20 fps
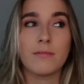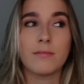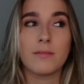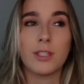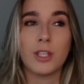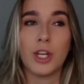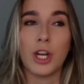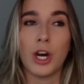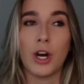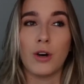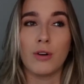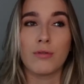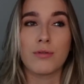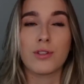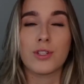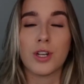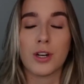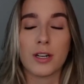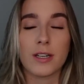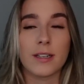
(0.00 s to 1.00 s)
you know,
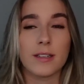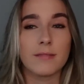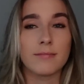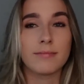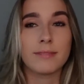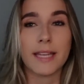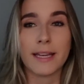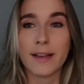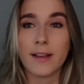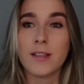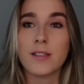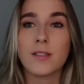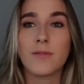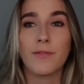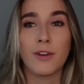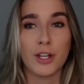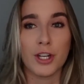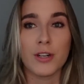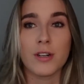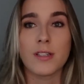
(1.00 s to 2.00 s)
certain things
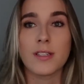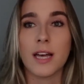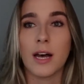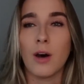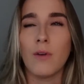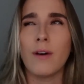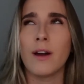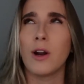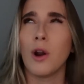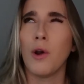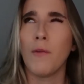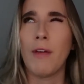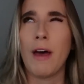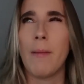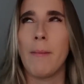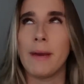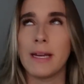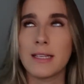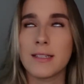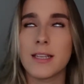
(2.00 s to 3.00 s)
for yourself. I don't know if
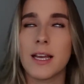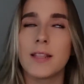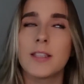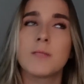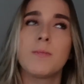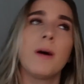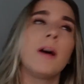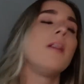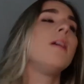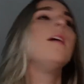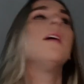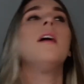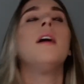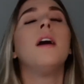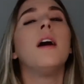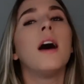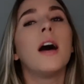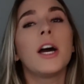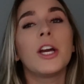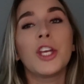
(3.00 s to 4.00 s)
that makes sense, but
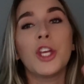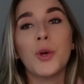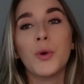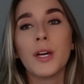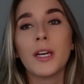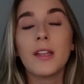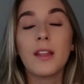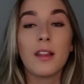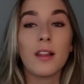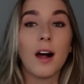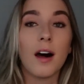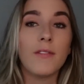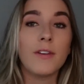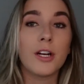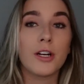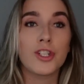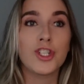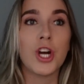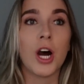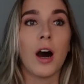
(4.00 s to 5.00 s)
you can love
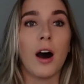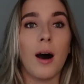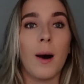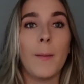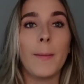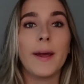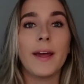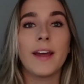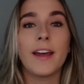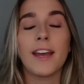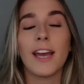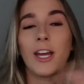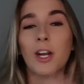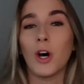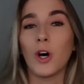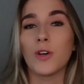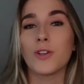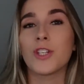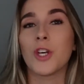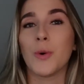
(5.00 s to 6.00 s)
your job and
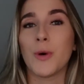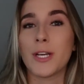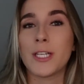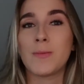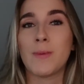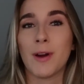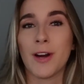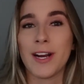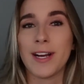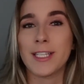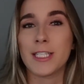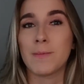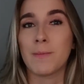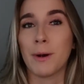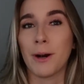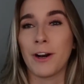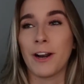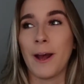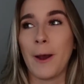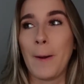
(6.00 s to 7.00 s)
also experience
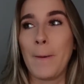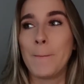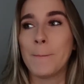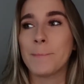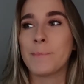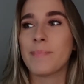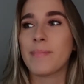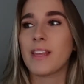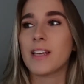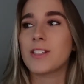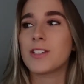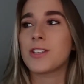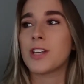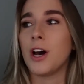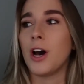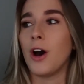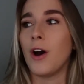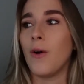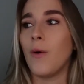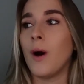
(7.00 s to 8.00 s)
burnout.
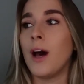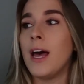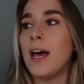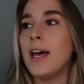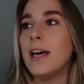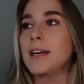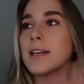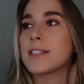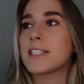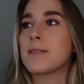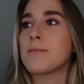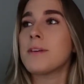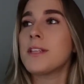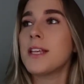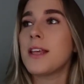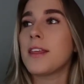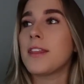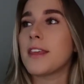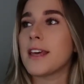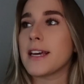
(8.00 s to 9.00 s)
So some of
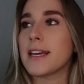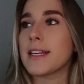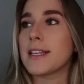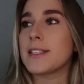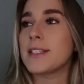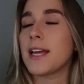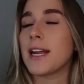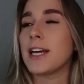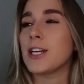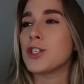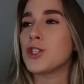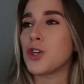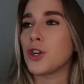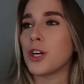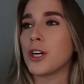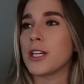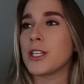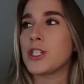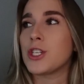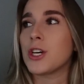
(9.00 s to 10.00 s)
the things that I
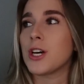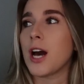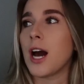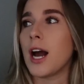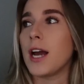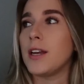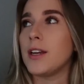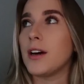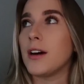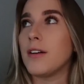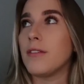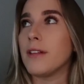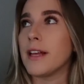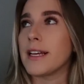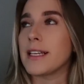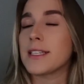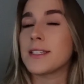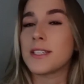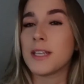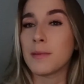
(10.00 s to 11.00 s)
started to kind of
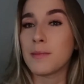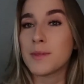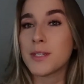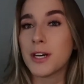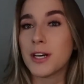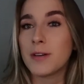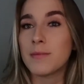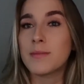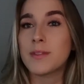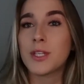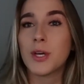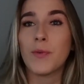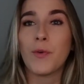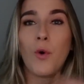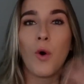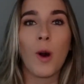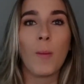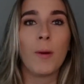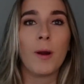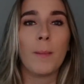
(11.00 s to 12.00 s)
like symptoms of
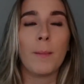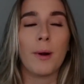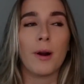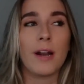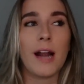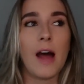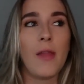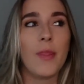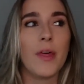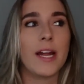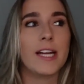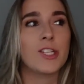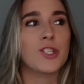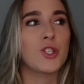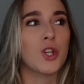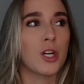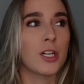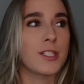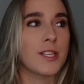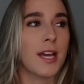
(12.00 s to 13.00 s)
corporate burnout that I
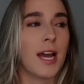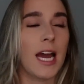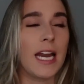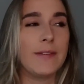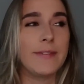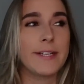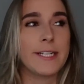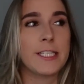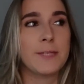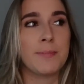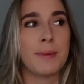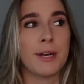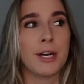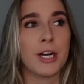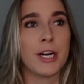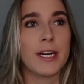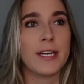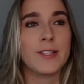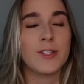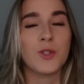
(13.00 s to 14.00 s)
started to kind of
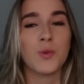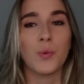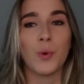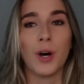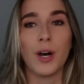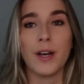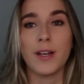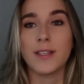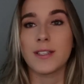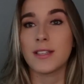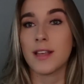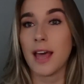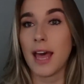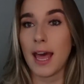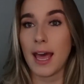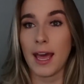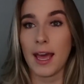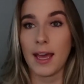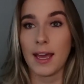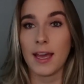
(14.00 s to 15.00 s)
experience was
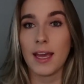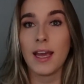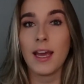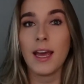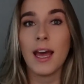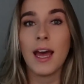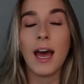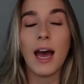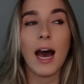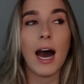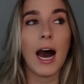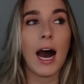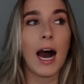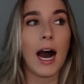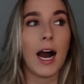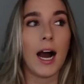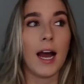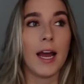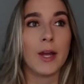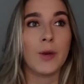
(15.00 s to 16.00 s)
A,
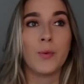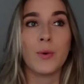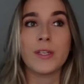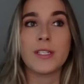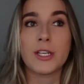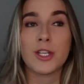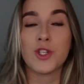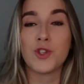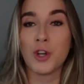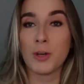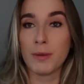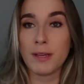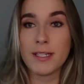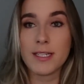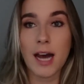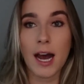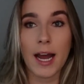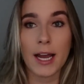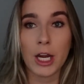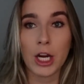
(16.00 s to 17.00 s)
I was extremely
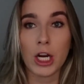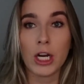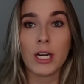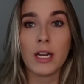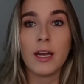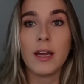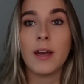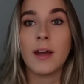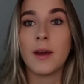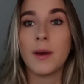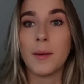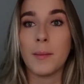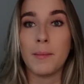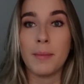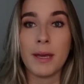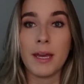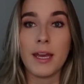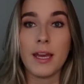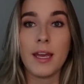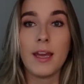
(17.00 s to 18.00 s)
tired.
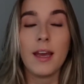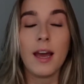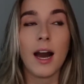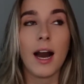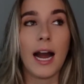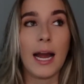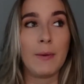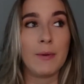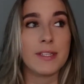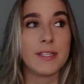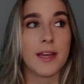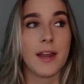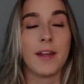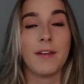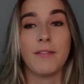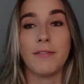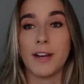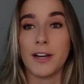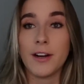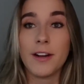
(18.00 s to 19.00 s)
B, I was getting
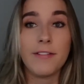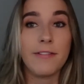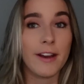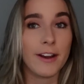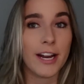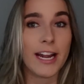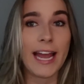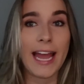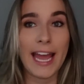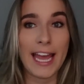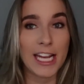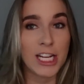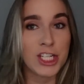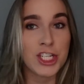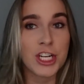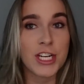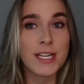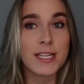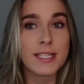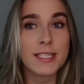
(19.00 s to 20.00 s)
very, very
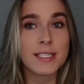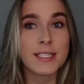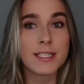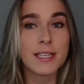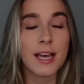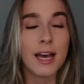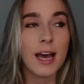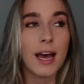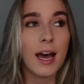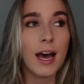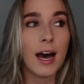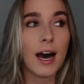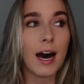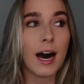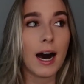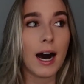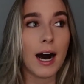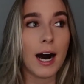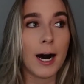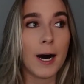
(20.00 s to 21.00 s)
anxious.
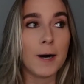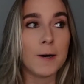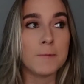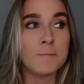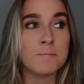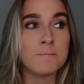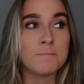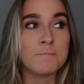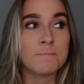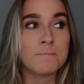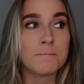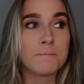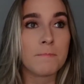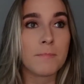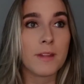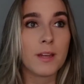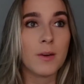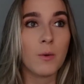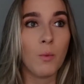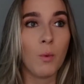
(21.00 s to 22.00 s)
Um,
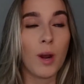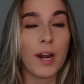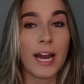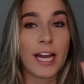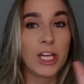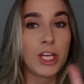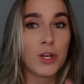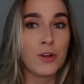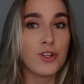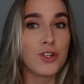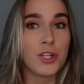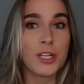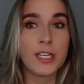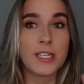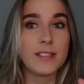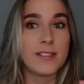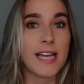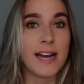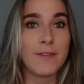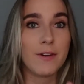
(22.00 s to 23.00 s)
when I usually
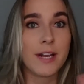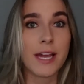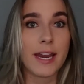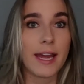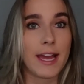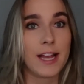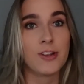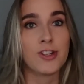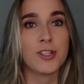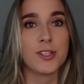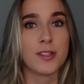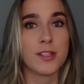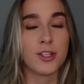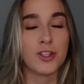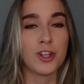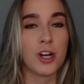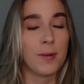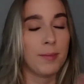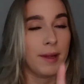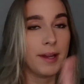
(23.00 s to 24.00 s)
never get anxious in this
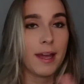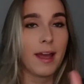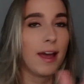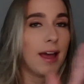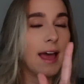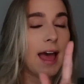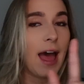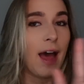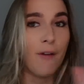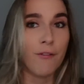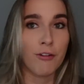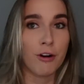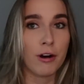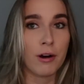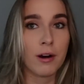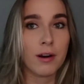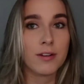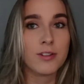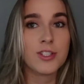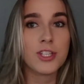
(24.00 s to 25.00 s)
job, like
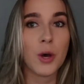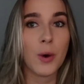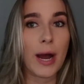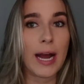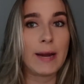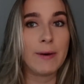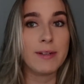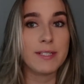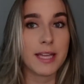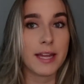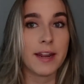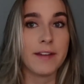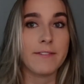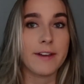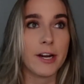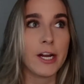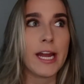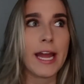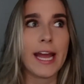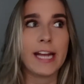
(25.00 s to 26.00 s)
ever. So I was getting
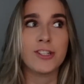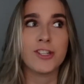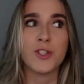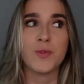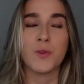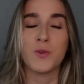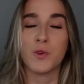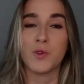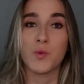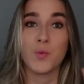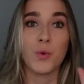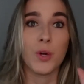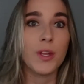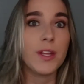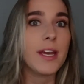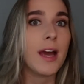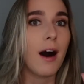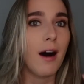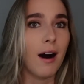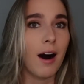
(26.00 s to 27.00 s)
very anxious, which was
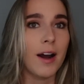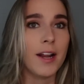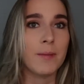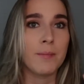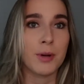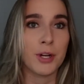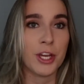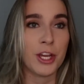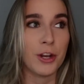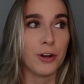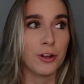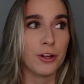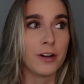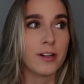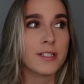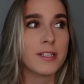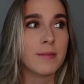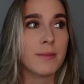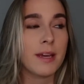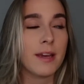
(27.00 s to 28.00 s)
really odd and peculiar
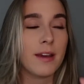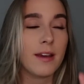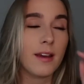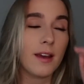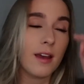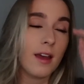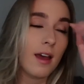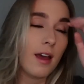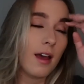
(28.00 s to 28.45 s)
to me.